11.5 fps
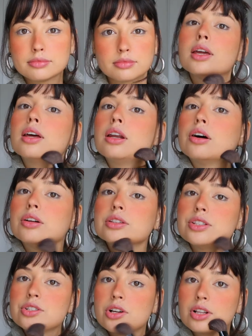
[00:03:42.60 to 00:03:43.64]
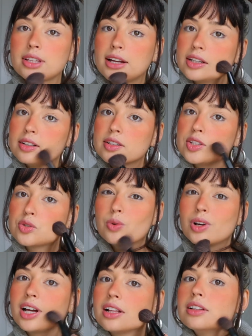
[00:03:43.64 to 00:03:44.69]
And on the jawline as
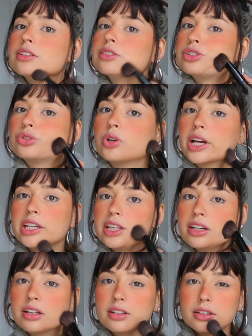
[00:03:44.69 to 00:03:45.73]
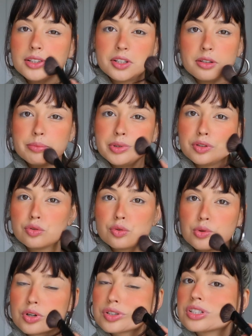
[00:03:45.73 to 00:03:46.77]
well, dragging it a little bit
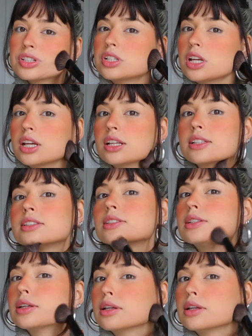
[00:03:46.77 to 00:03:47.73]
towards the cheeks.